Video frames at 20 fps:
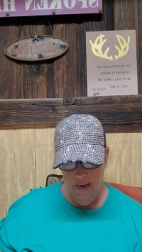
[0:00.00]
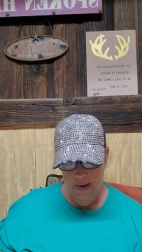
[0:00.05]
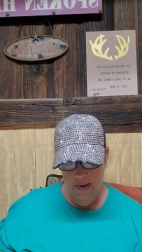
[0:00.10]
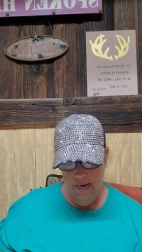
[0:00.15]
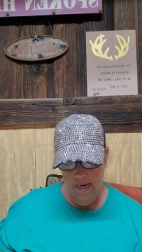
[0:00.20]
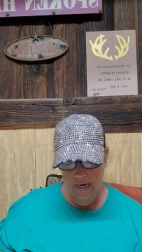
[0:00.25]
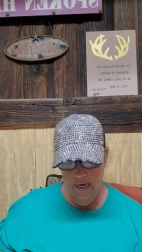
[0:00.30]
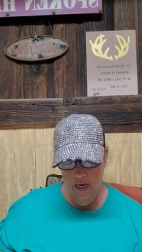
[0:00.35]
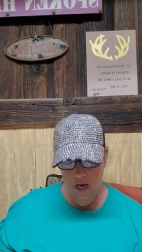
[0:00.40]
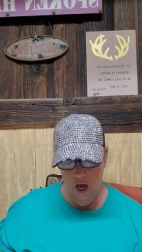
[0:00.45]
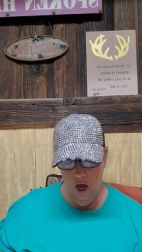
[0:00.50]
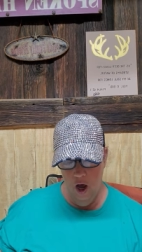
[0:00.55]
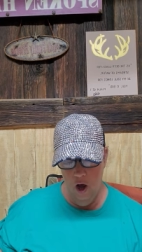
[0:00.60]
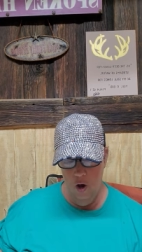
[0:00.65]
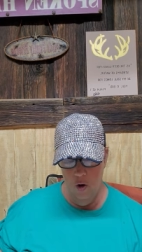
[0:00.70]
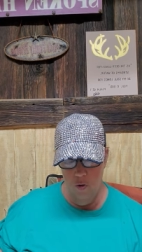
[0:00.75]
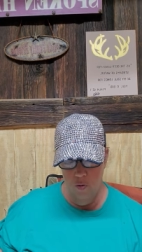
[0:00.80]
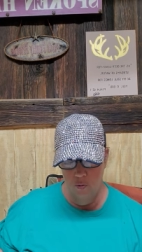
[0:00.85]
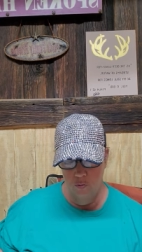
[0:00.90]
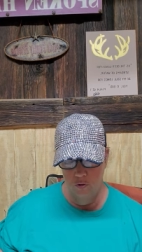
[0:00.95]
He
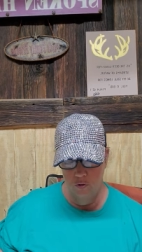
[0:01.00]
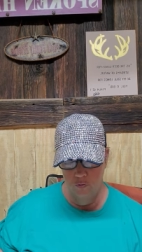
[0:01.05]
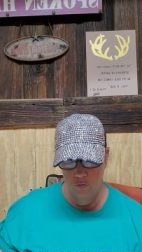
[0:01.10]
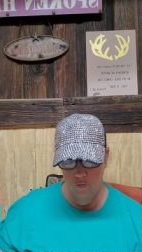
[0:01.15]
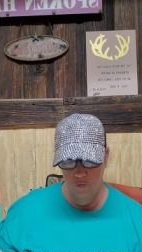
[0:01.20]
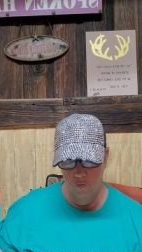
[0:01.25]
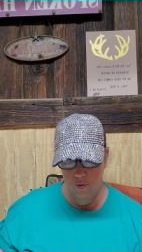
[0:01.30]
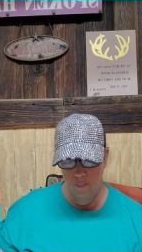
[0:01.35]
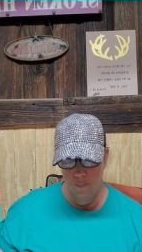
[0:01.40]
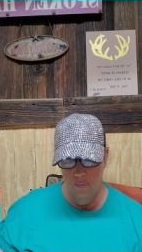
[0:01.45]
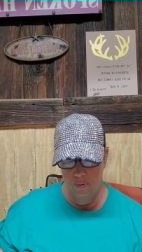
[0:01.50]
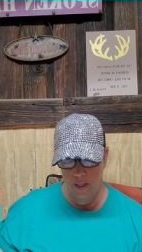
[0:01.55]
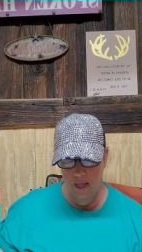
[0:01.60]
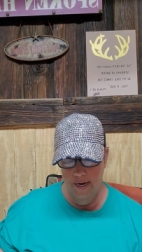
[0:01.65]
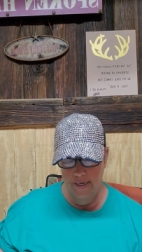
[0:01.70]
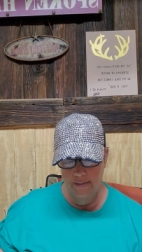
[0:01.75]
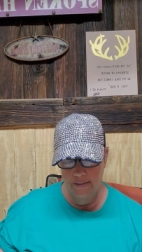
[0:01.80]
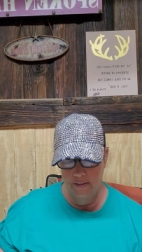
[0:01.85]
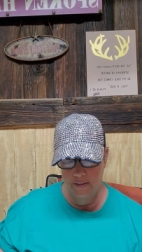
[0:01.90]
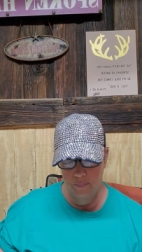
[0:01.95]
goes from
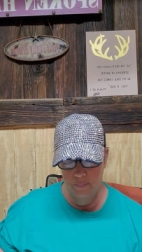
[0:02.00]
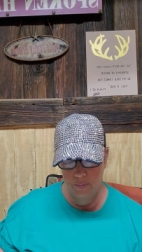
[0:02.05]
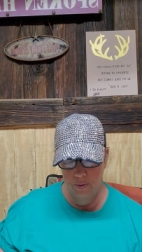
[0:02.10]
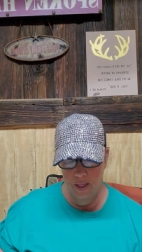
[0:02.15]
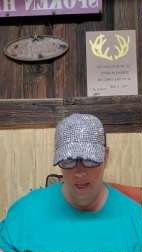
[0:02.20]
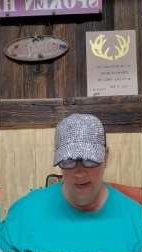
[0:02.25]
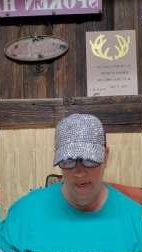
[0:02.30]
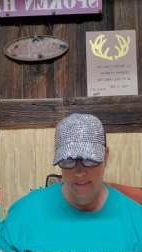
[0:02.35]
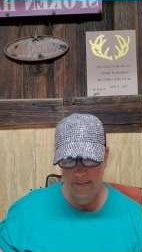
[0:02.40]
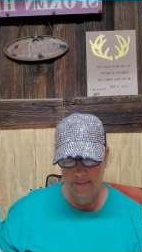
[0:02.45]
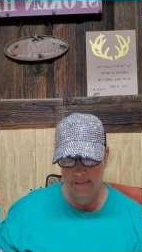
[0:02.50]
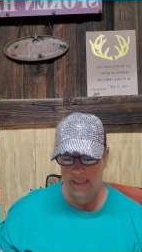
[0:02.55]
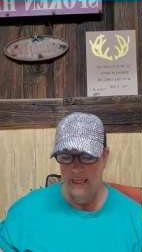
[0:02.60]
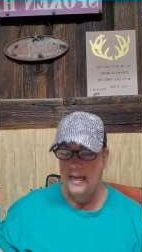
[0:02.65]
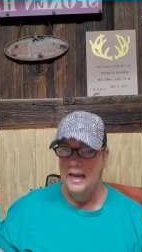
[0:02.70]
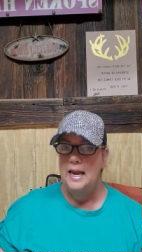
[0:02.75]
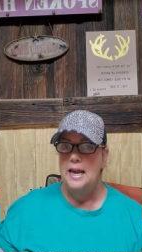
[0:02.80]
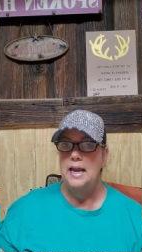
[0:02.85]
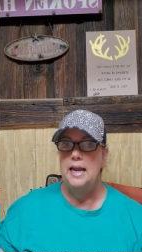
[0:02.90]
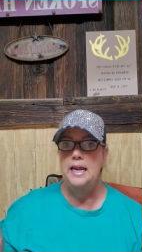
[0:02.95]
place to place
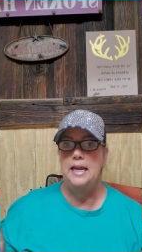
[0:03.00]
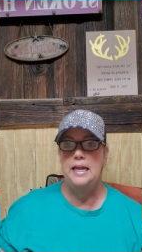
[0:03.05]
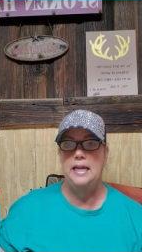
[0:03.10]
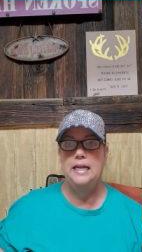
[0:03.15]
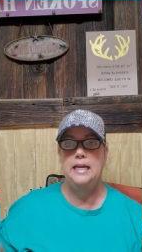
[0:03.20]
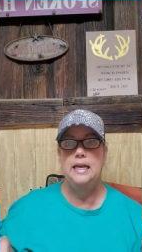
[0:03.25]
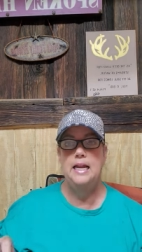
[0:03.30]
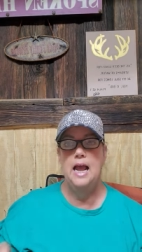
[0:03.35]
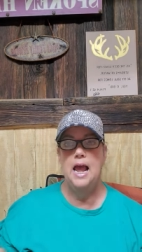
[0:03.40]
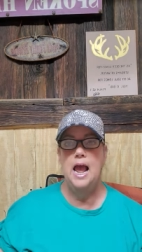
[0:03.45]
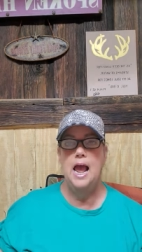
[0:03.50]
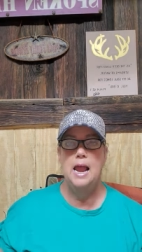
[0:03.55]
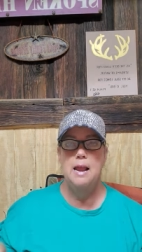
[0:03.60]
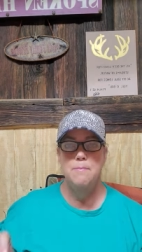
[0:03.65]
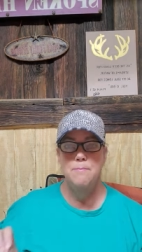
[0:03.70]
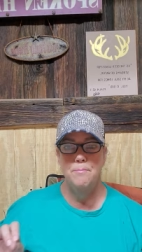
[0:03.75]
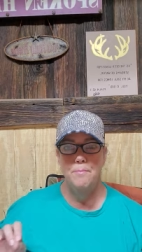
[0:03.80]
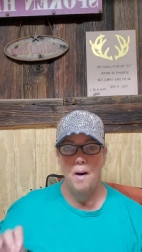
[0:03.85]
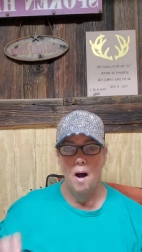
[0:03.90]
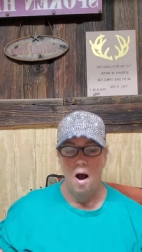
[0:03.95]
in a
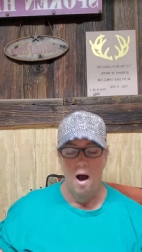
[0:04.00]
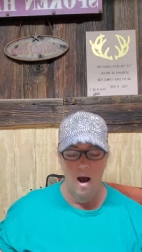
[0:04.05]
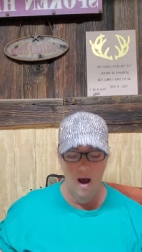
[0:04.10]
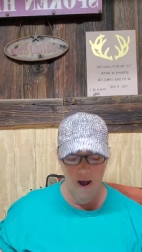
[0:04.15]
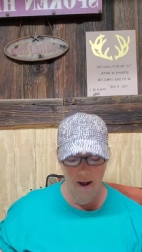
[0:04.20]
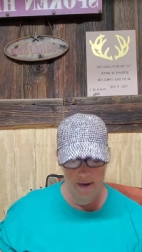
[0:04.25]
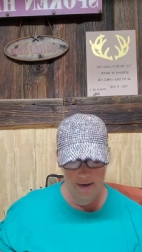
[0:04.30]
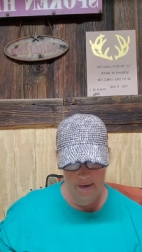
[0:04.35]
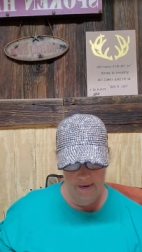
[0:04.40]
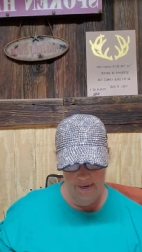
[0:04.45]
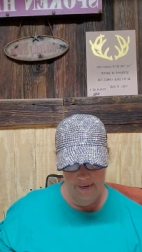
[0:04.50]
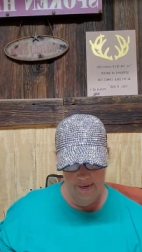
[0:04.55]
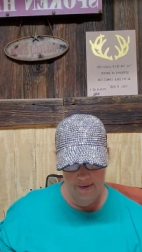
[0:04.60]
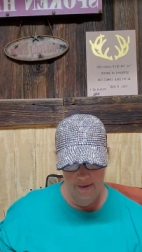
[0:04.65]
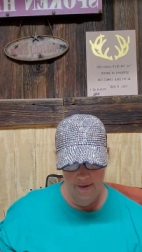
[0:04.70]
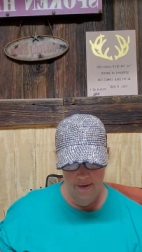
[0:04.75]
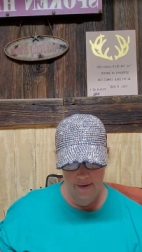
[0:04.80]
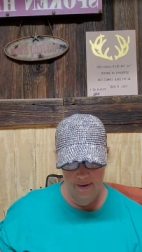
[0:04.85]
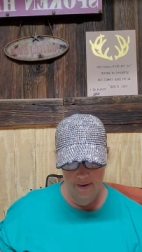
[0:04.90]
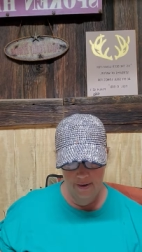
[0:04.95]
body
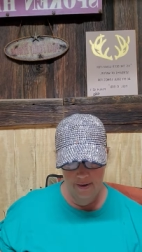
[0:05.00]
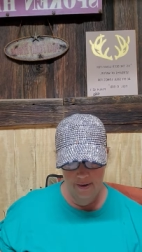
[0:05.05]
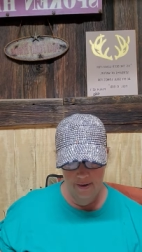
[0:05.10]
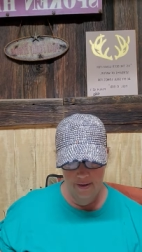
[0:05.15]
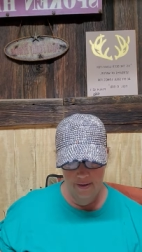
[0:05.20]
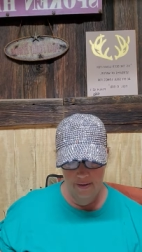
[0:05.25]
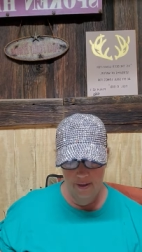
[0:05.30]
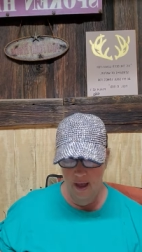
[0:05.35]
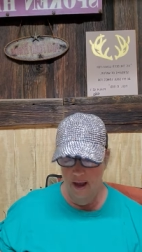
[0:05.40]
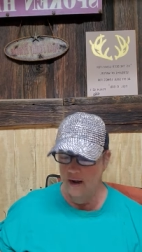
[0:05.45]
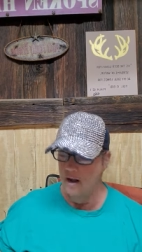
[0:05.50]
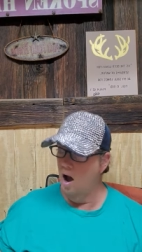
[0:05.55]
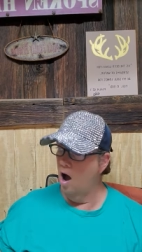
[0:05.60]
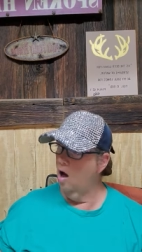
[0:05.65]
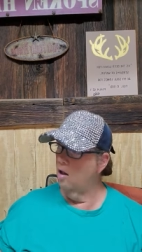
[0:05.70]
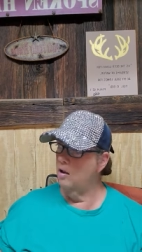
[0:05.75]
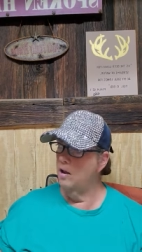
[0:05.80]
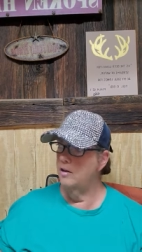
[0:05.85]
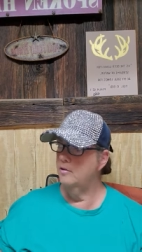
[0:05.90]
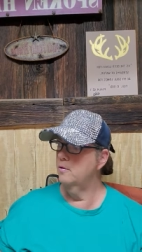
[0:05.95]
like
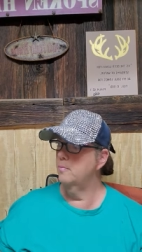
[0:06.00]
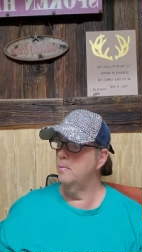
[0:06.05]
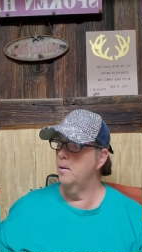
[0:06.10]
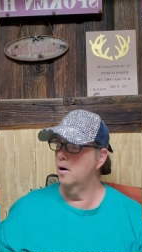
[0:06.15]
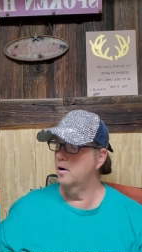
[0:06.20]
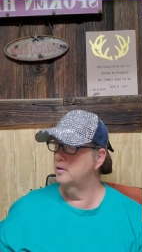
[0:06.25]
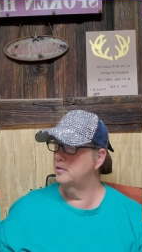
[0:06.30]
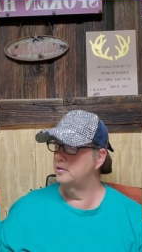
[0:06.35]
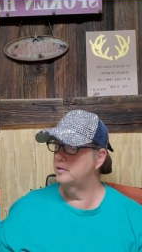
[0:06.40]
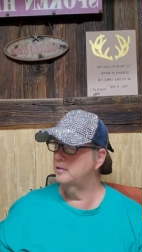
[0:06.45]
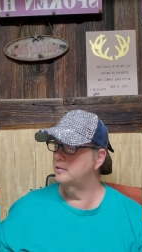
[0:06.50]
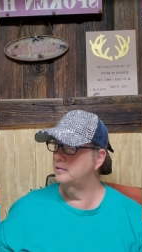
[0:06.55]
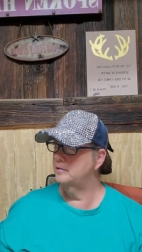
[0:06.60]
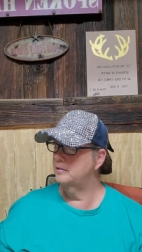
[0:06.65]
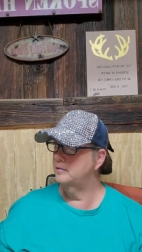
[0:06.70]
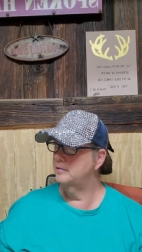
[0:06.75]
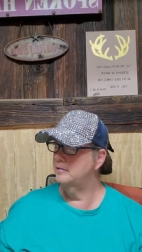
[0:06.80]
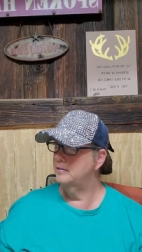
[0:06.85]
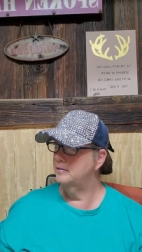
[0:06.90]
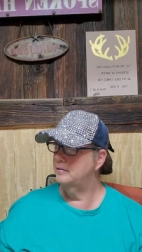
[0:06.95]
all other
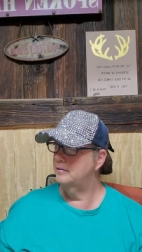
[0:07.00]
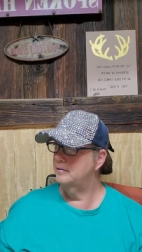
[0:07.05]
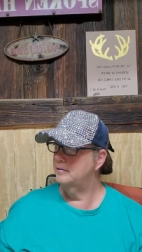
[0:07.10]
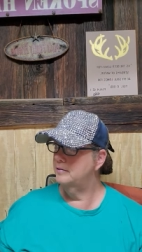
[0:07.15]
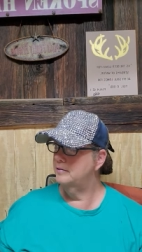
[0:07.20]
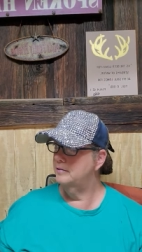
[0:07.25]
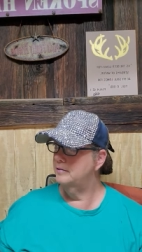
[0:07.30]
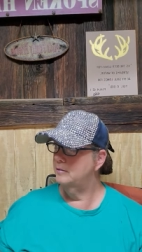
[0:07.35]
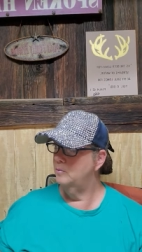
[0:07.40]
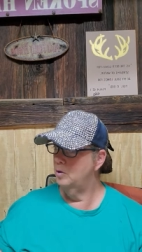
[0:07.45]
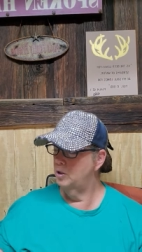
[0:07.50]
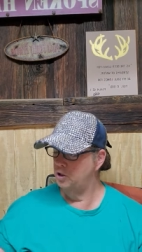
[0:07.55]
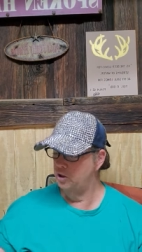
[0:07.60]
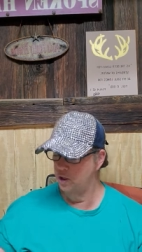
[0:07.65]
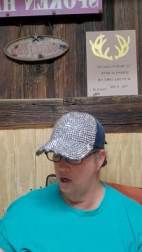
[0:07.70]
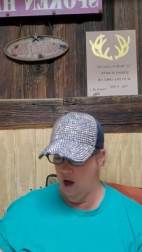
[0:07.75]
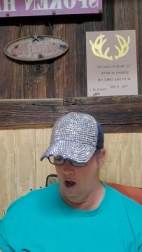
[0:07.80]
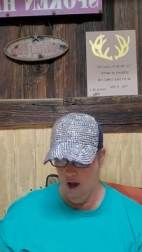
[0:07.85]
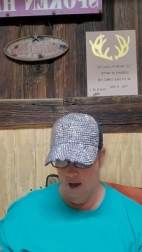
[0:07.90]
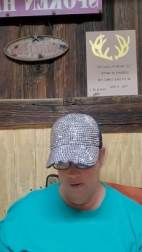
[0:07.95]
persons. What
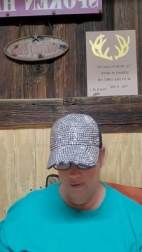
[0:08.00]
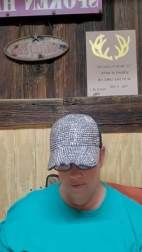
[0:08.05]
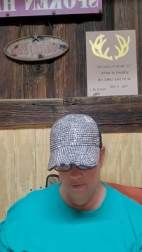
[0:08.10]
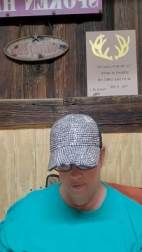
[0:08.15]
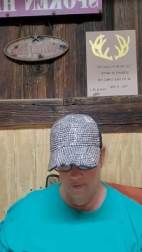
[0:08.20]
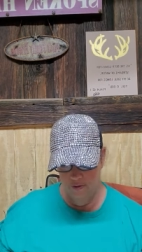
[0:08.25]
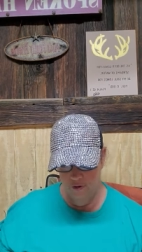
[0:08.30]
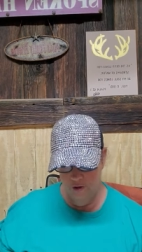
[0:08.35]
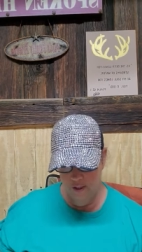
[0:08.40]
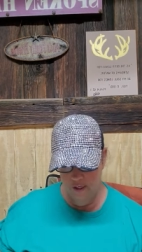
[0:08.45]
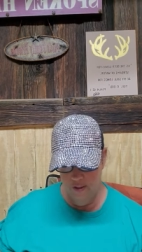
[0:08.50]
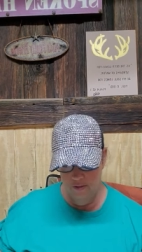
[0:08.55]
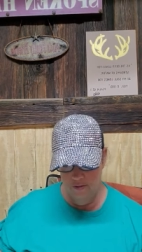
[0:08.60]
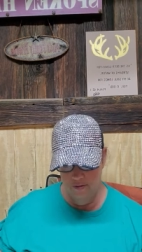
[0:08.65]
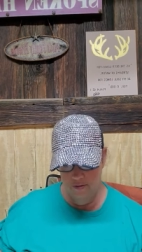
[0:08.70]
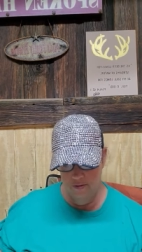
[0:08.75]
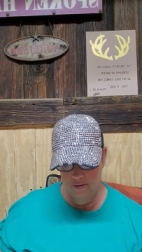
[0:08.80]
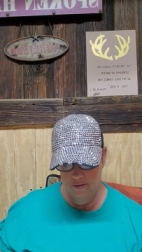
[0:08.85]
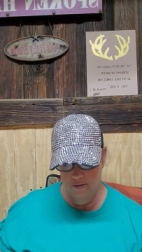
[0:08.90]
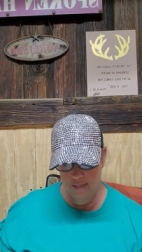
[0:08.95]
you got? Yes.
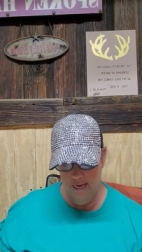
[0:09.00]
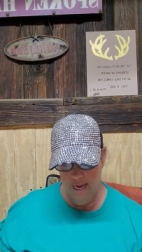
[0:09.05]
Genesis